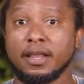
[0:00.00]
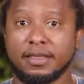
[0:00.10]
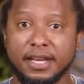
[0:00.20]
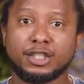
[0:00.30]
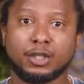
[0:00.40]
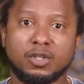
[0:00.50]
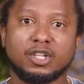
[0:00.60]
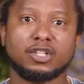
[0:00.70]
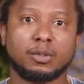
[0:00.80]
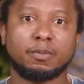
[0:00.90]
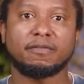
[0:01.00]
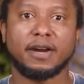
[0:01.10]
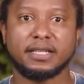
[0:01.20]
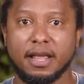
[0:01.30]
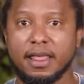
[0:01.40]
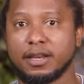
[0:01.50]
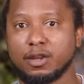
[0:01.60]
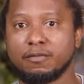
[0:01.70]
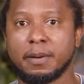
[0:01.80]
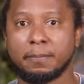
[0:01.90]
This shows your supervisor that
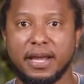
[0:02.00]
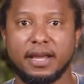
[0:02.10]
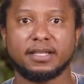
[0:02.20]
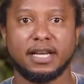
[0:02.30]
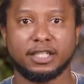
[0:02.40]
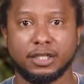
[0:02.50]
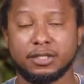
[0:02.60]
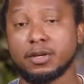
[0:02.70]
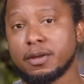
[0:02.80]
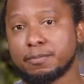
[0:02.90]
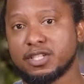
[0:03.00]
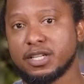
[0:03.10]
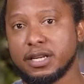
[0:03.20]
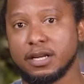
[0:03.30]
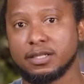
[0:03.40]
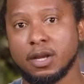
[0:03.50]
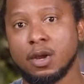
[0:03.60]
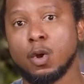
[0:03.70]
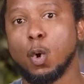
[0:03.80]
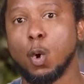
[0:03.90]
you've been paying attention to the procedures
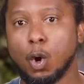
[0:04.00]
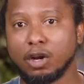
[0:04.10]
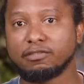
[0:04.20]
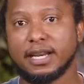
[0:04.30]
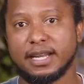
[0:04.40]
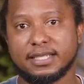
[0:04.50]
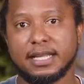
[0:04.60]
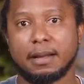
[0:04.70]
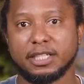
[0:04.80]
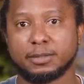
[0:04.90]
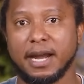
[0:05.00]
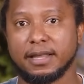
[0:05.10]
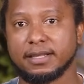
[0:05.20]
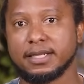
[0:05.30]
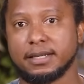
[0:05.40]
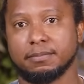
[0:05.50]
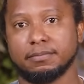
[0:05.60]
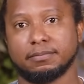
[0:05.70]
already established by the team.